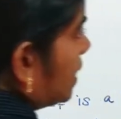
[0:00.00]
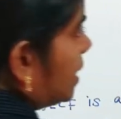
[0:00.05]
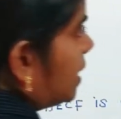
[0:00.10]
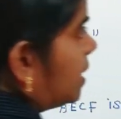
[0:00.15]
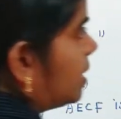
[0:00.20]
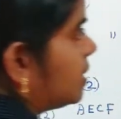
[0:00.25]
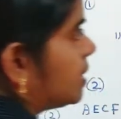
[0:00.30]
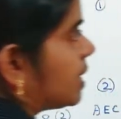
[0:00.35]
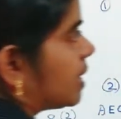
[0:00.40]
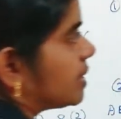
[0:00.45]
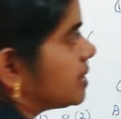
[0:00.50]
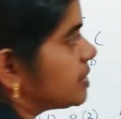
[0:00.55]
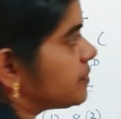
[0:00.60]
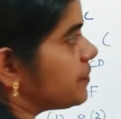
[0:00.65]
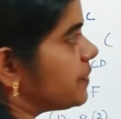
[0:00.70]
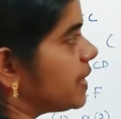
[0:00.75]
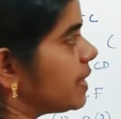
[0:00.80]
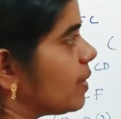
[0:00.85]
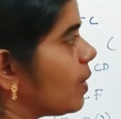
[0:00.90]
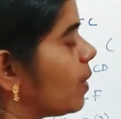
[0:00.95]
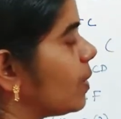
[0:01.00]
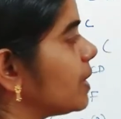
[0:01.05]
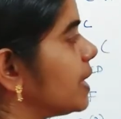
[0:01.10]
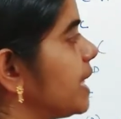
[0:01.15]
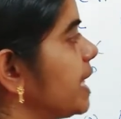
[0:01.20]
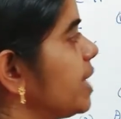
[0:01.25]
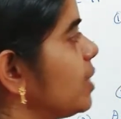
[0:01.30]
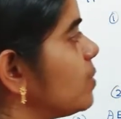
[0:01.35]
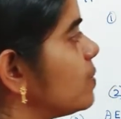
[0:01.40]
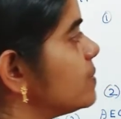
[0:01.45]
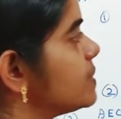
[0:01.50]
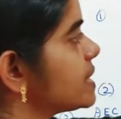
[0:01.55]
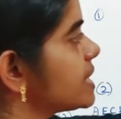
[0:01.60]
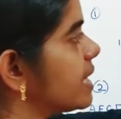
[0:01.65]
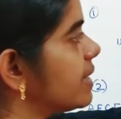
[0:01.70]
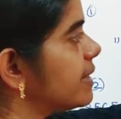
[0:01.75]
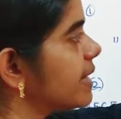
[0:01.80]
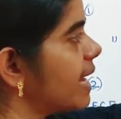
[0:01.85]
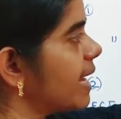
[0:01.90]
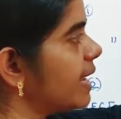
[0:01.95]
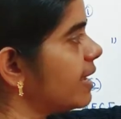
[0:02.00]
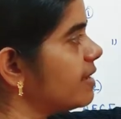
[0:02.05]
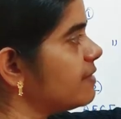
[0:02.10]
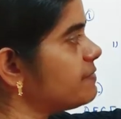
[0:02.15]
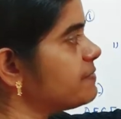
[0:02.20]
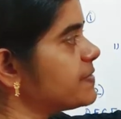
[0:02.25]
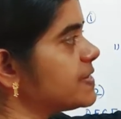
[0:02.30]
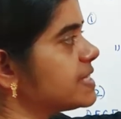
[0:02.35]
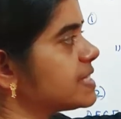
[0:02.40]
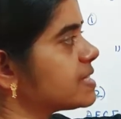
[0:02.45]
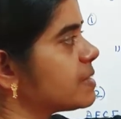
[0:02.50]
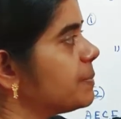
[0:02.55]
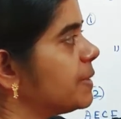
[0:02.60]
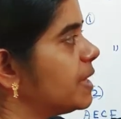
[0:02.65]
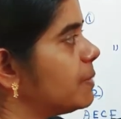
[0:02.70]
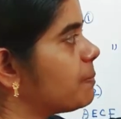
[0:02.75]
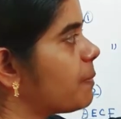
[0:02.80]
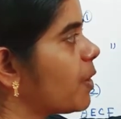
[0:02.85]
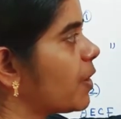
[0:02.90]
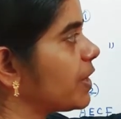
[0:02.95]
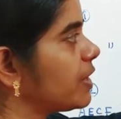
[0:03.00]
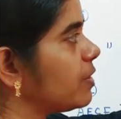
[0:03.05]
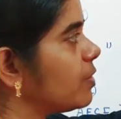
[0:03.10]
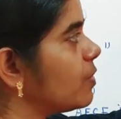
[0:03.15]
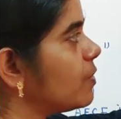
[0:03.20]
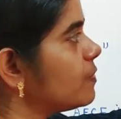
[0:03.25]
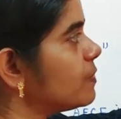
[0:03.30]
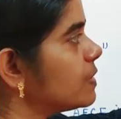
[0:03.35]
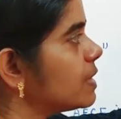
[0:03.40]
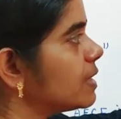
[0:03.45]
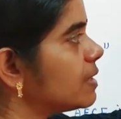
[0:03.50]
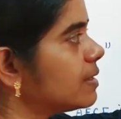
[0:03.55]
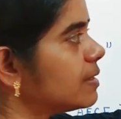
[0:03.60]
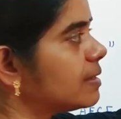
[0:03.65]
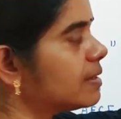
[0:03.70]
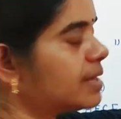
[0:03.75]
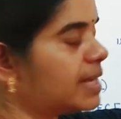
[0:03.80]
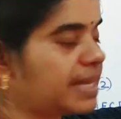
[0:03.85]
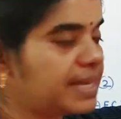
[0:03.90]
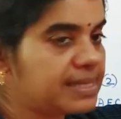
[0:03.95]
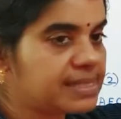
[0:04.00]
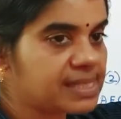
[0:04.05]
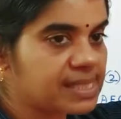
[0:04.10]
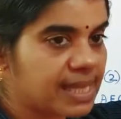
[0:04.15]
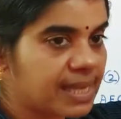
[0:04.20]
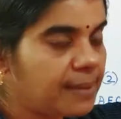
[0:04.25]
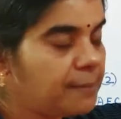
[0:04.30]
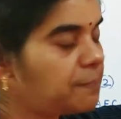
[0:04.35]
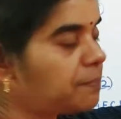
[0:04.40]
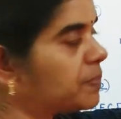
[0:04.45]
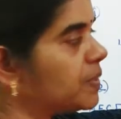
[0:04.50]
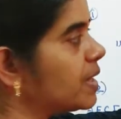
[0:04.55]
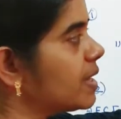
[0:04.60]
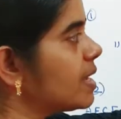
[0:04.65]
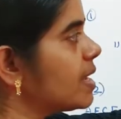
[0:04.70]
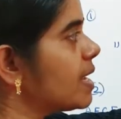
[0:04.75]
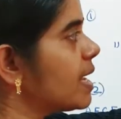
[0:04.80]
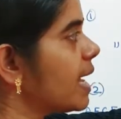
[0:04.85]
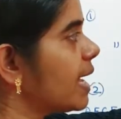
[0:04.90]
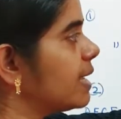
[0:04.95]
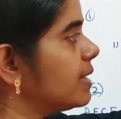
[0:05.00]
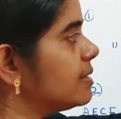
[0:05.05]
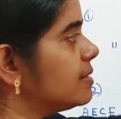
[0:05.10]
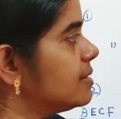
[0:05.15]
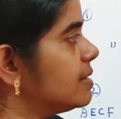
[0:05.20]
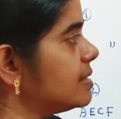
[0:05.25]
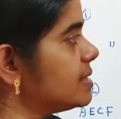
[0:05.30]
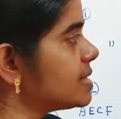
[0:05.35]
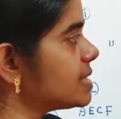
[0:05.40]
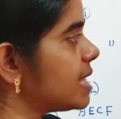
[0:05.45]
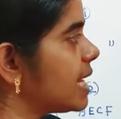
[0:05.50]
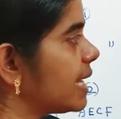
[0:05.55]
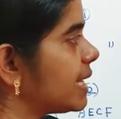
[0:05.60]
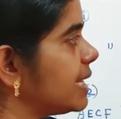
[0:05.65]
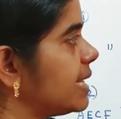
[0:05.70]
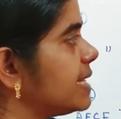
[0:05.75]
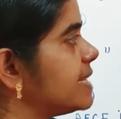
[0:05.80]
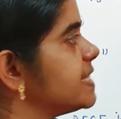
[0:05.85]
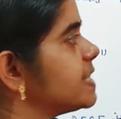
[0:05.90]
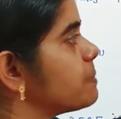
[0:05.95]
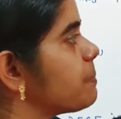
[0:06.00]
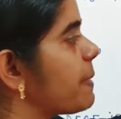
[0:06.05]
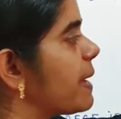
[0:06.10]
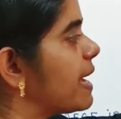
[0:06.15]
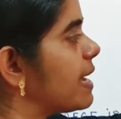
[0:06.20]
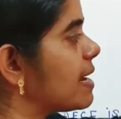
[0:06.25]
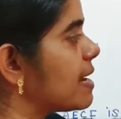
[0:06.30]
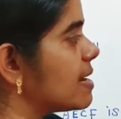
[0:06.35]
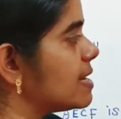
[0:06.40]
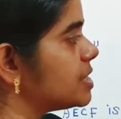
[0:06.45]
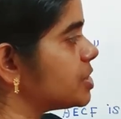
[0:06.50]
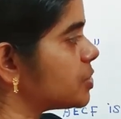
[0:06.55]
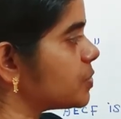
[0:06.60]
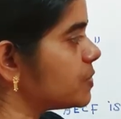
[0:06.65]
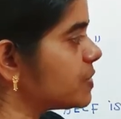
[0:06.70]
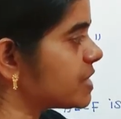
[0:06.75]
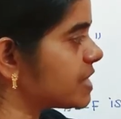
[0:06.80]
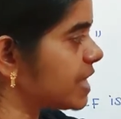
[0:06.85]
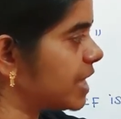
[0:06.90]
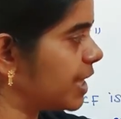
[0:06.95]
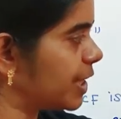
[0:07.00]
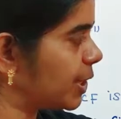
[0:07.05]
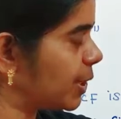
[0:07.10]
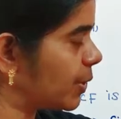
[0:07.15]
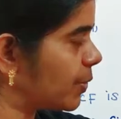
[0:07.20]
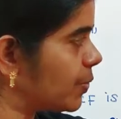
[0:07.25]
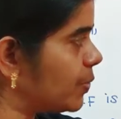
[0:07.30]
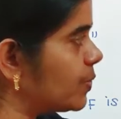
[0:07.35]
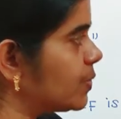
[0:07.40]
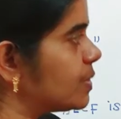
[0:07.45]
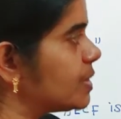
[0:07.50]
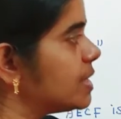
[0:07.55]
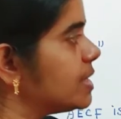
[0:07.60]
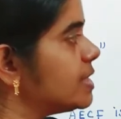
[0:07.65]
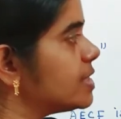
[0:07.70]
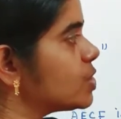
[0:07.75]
In that we already know that F is the midpoint of DC and this line is parallel to CQ.